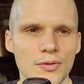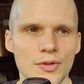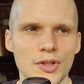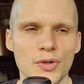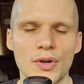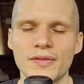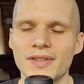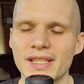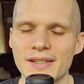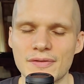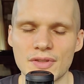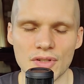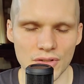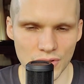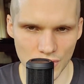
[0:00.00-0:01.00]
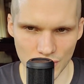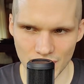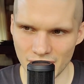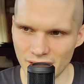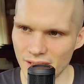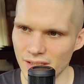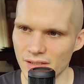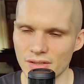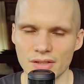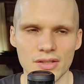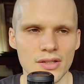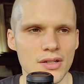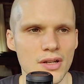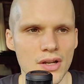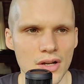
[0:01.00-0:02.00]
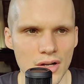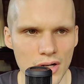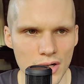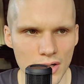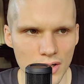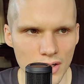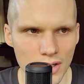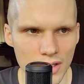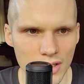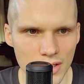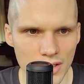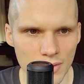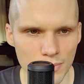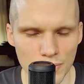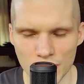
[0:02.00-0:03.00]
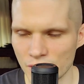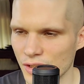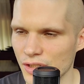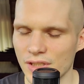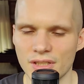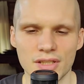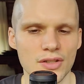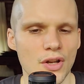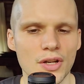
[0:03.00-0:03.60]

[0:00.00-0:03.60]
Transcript: You have leaves on trees, on bushes,